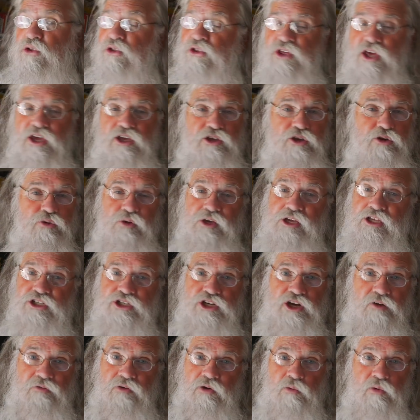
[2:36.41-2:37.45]
Thank you, each
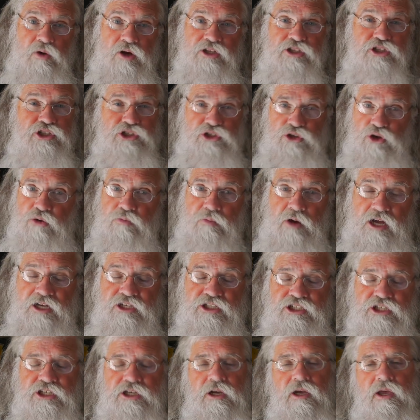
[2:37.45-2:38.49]
and every one, so
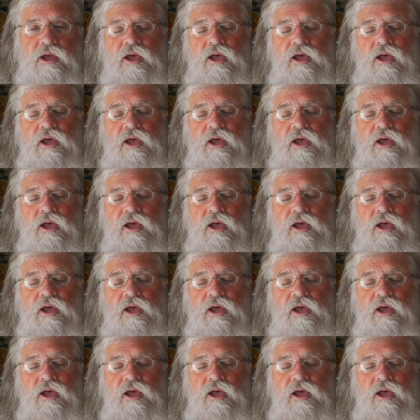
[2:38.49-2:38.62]
much.